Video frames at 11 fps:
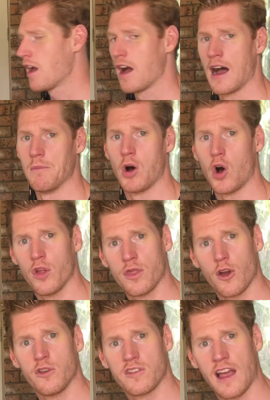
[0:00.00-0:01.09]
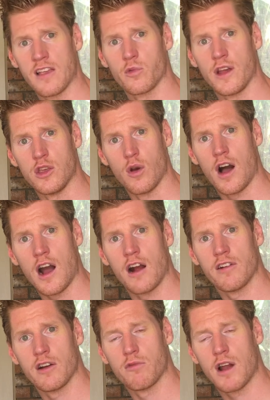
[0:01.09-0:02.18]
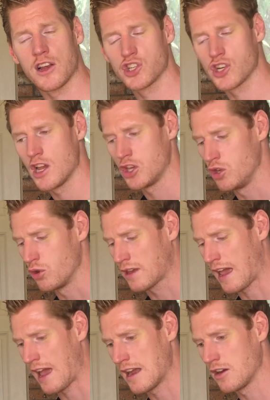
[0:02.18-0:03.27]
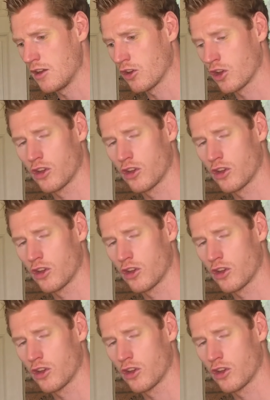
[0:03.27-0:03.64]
On those days where you are in a rush, you can